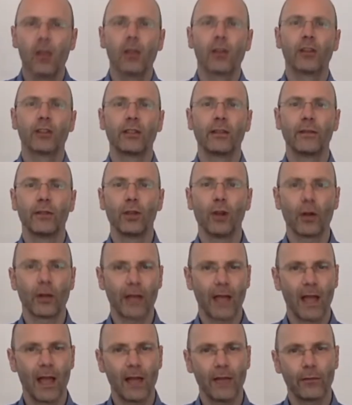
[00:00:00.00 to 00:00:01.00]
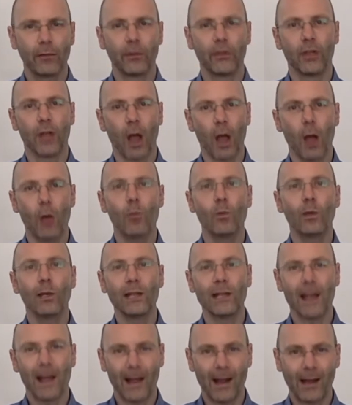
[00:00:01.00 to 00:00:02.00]
Because if you're not careful, the
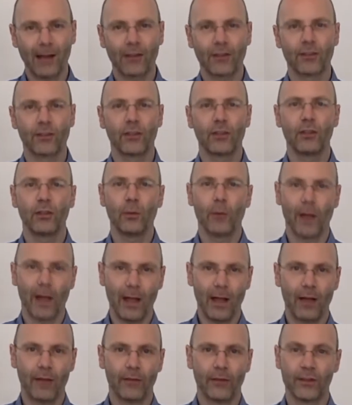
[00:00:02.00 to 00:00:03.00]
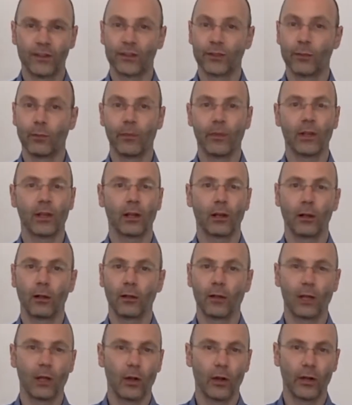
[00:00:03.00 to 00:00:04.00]
only answer you have is something
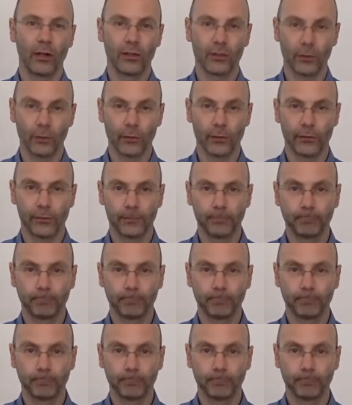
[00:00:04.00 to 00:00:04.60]
along the lines of,